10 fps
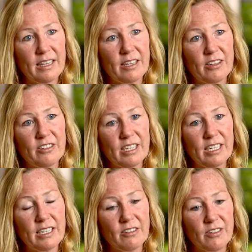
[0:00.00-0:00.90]

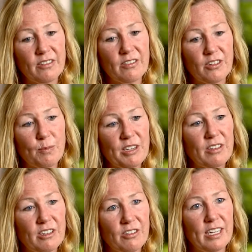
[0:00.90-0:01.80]
LG nurses are
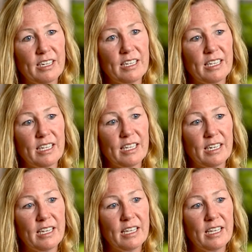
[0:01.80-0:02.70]
specially trained
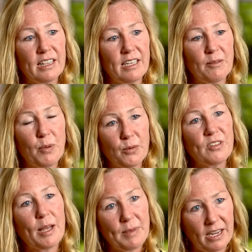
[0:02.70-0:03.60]
in the
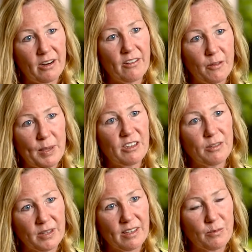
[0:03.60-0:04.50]
post-op care of a
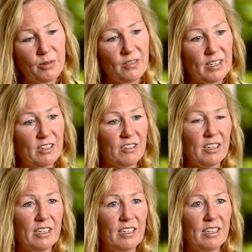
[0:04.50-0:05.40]
patient with this
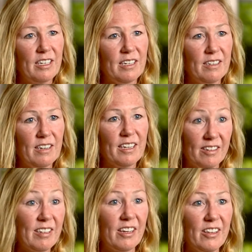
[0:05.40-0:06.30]
procedure, and I
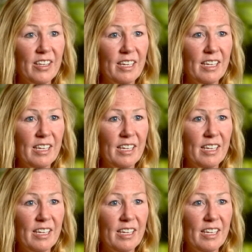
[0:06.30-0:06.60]
could tell.